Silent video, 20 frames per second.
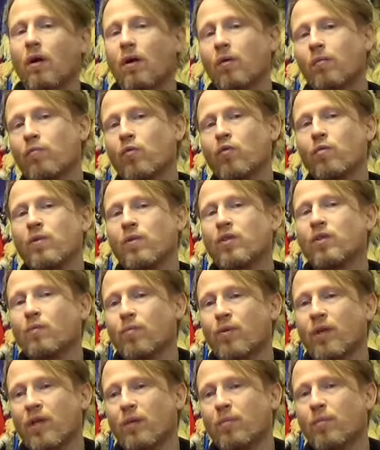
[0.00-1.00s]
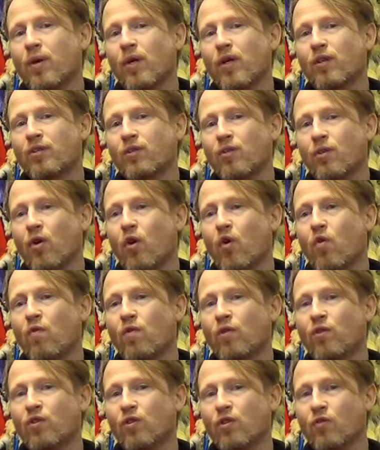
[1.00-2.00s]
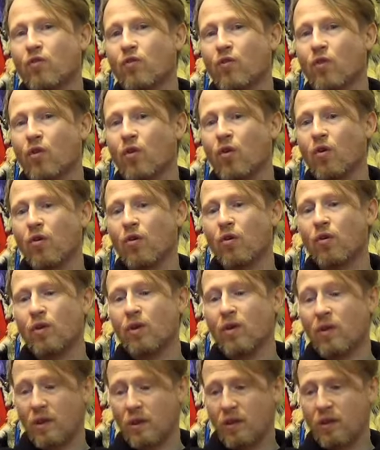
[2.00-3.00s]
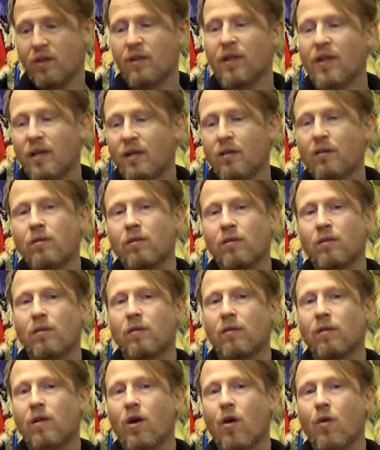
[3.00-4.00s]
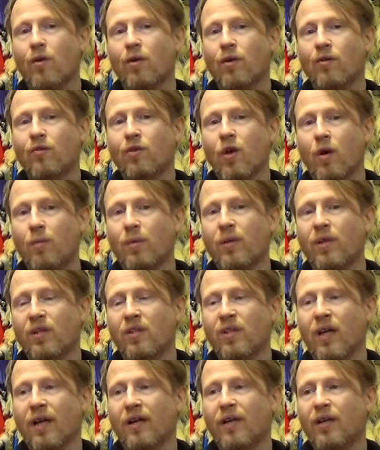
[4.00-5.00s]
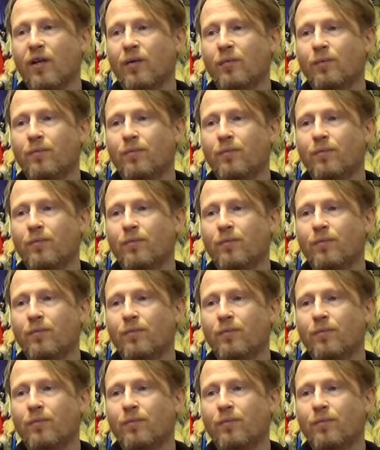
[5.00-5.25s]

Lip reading: movement to bring the person over to the floor, and then going on top and attacking.